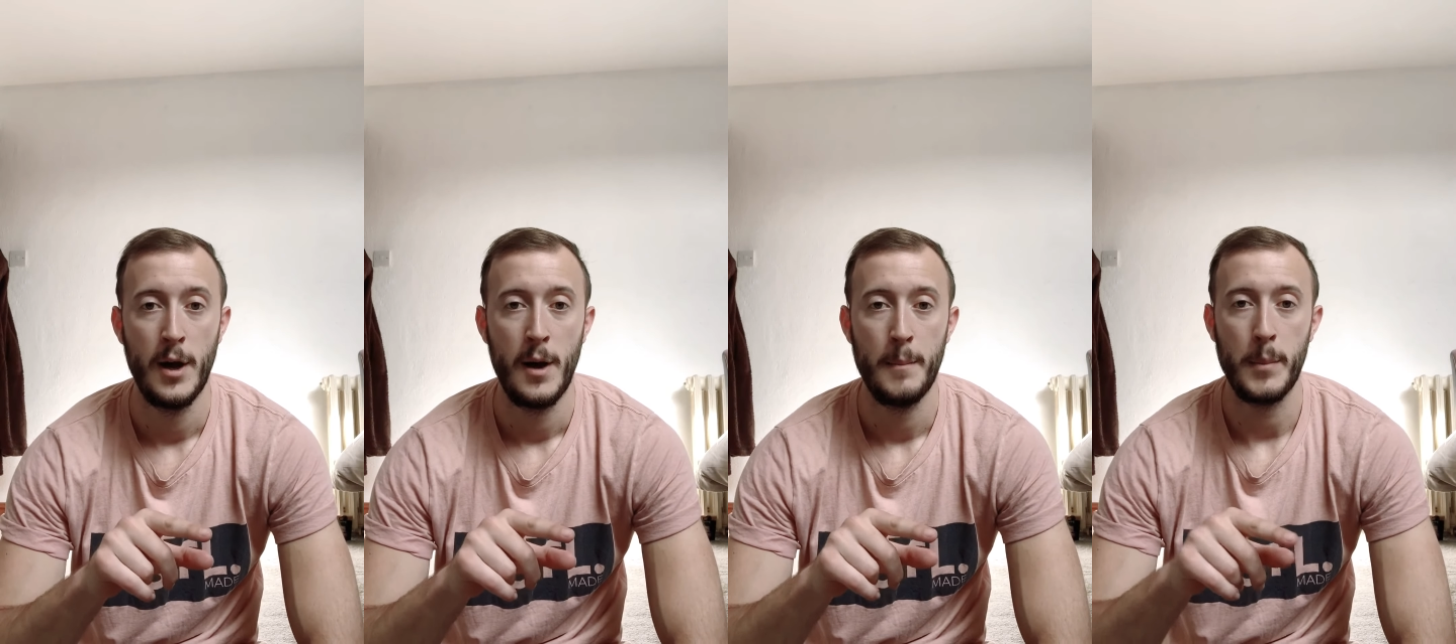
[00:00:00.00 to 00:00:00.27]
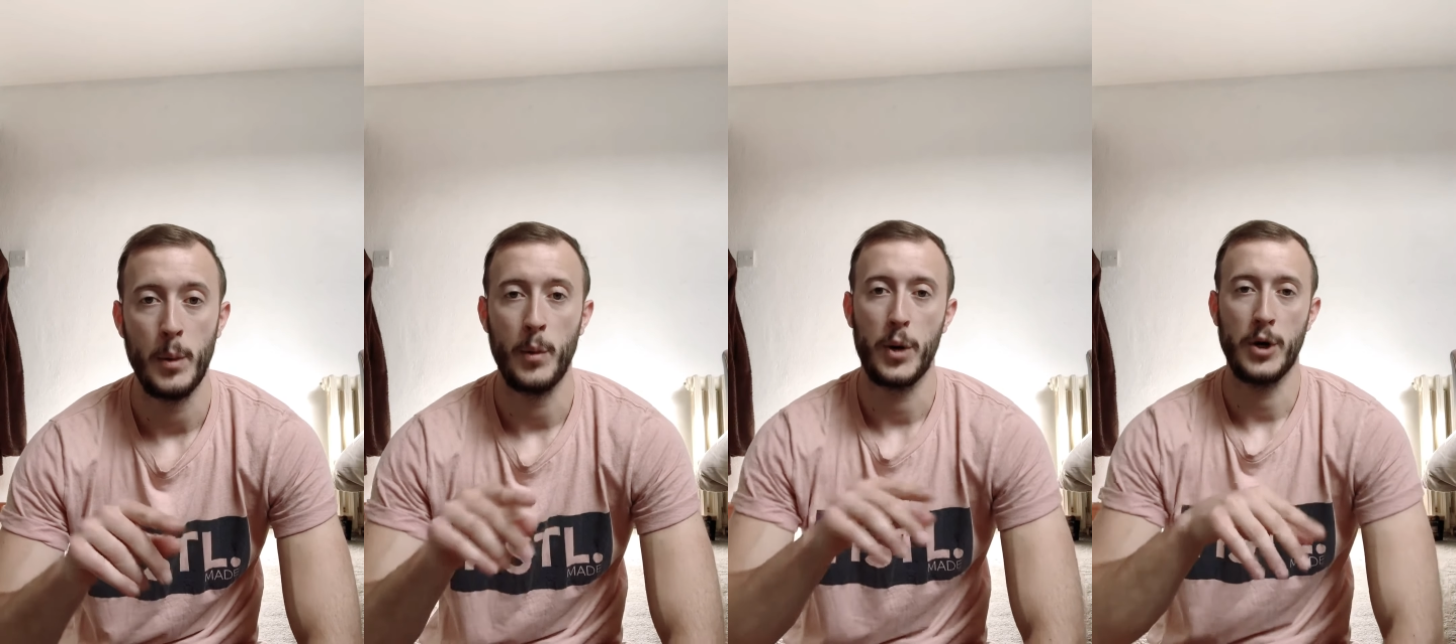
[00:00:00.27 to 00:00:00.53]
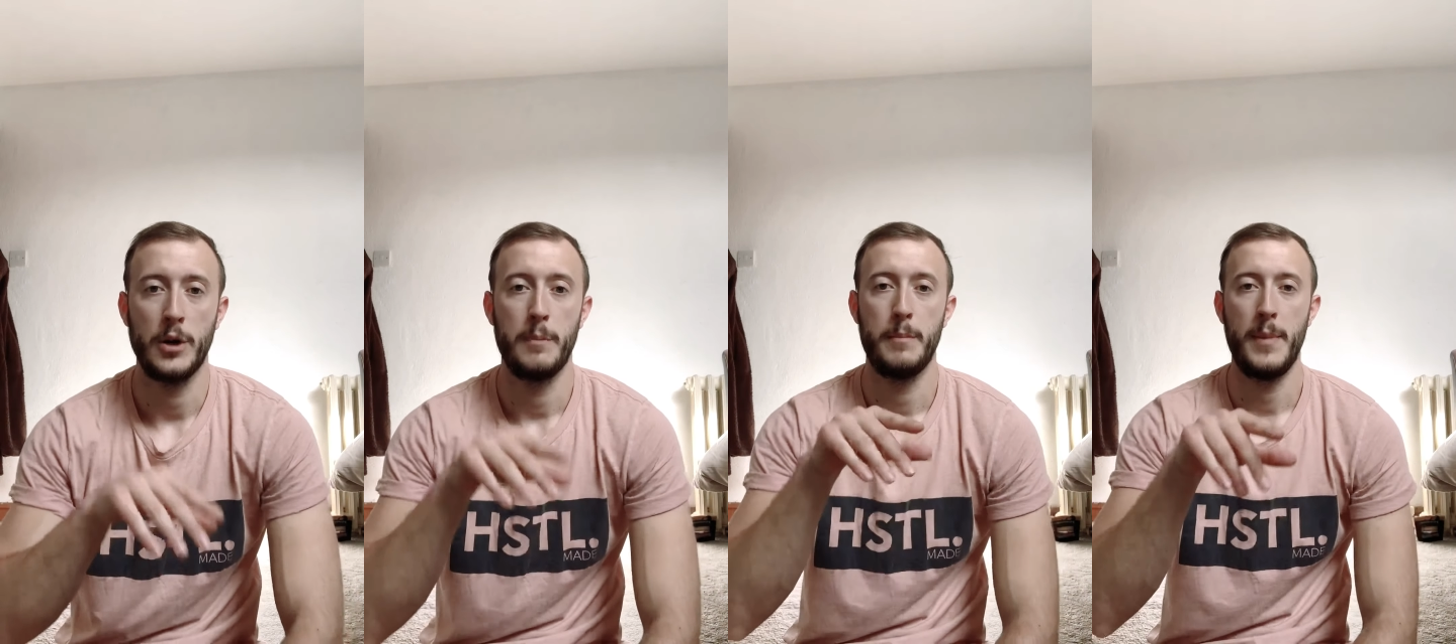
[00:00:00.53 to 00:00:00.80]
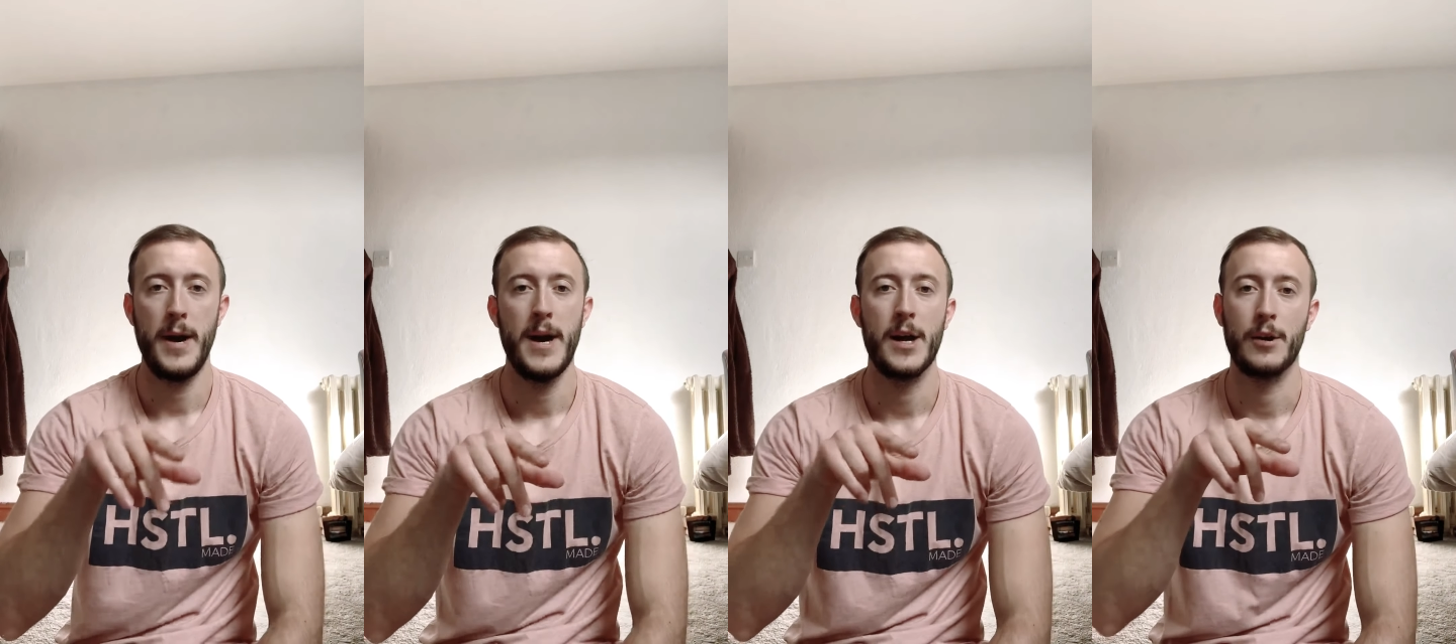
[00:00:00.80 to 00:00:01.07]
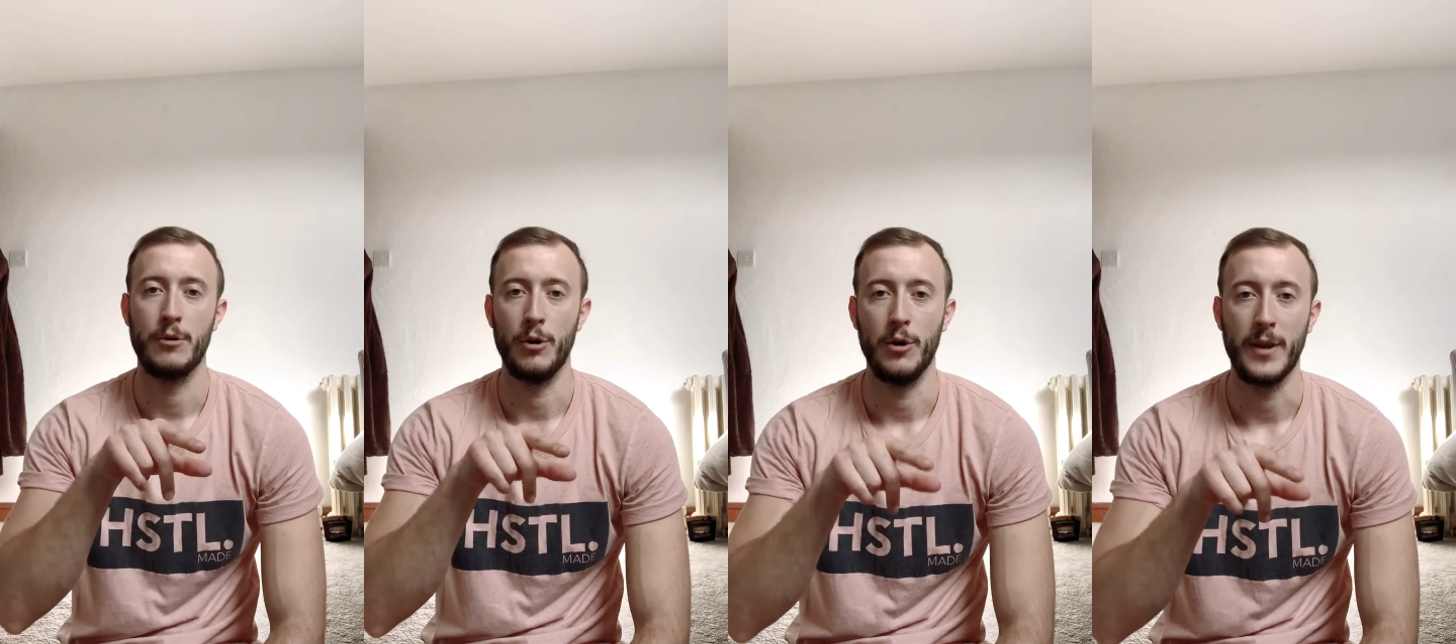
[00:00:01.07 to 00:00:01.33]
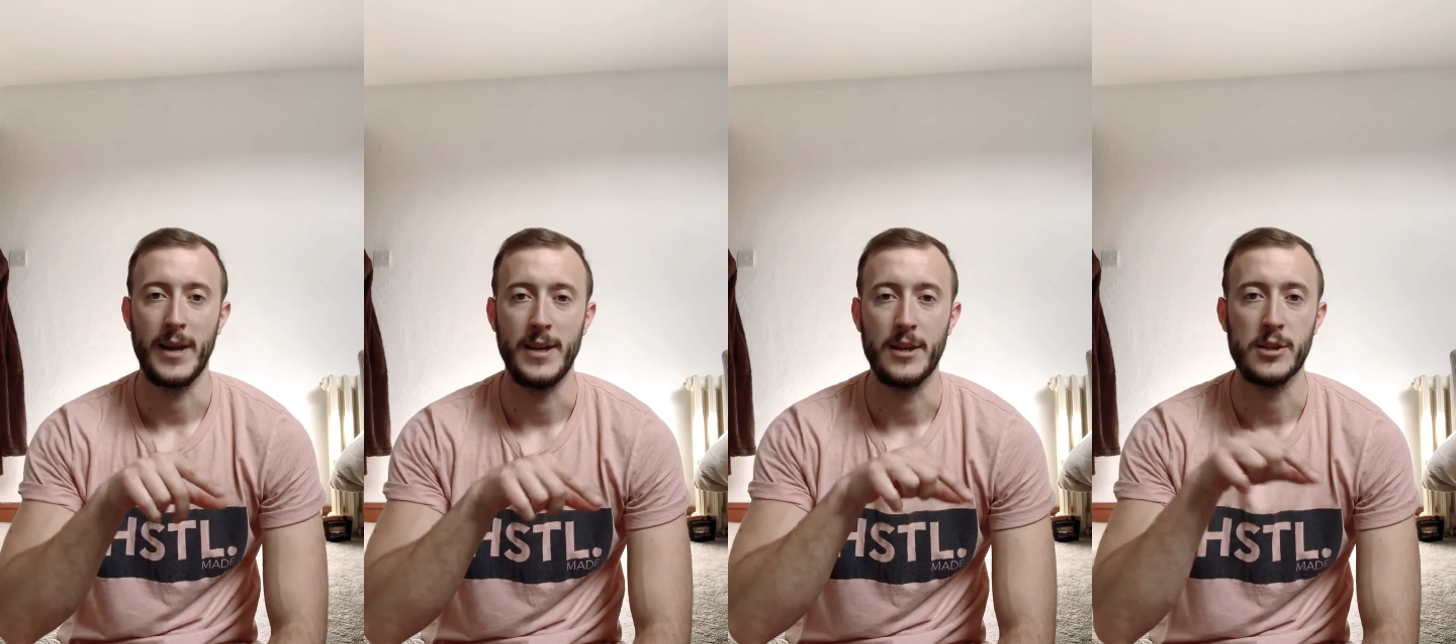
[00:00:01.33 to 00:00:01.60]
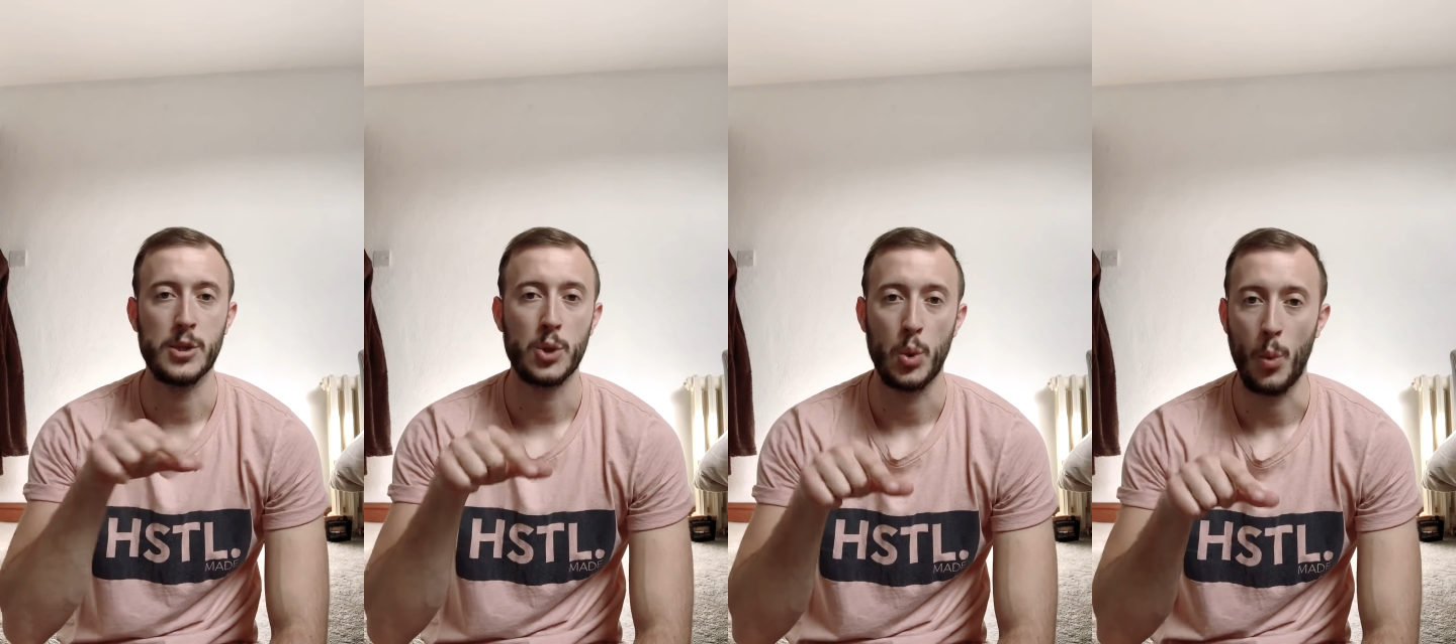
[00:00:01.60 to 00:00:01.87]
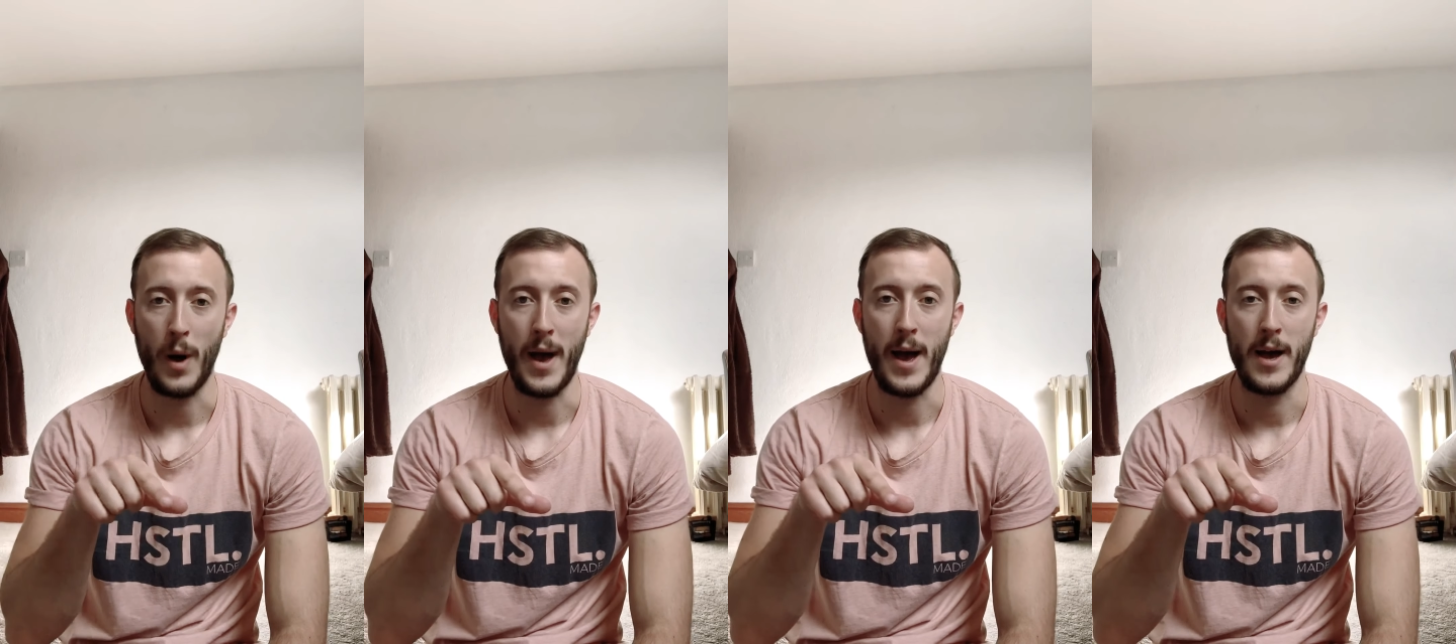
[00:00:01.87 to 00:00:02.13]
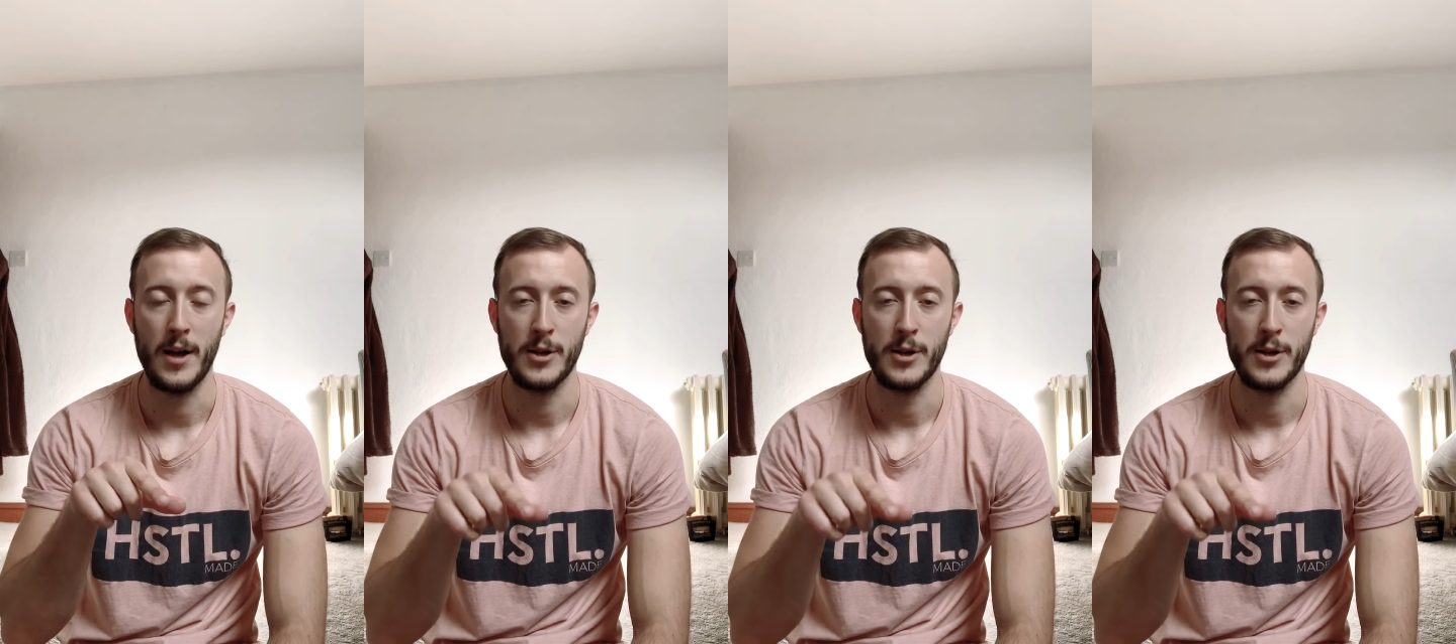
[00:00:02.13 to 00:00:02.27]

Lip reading: But we're going to bear crawl in a square.